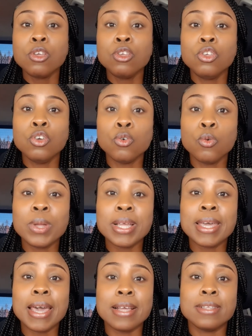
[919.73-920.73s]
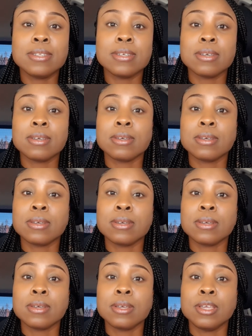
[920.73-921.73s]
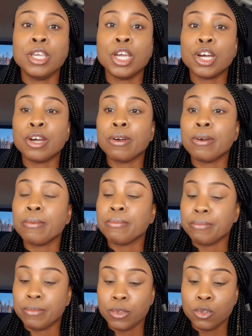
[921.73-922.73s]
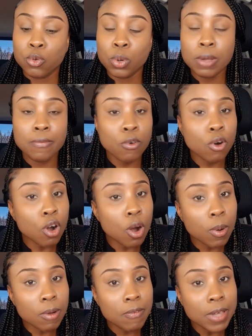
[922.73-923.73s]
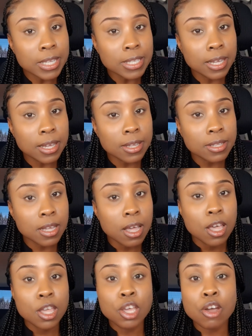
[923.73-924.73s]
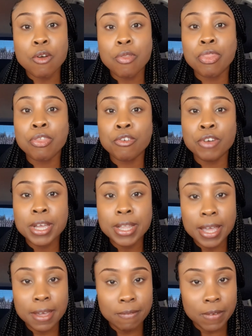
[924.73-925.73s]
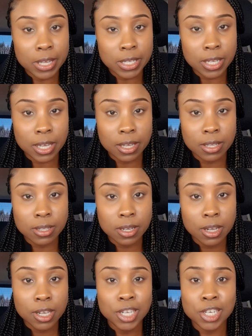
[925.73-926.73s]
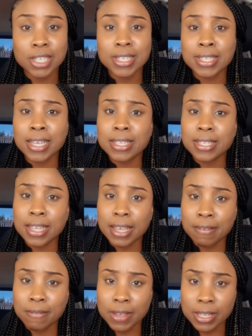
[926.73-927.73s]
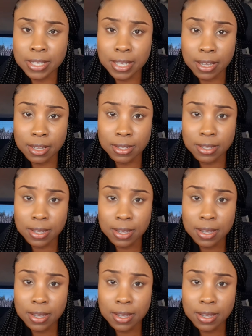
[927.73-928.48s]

you will get your 24-hour visit, your 3-day visit, your 6-day visit,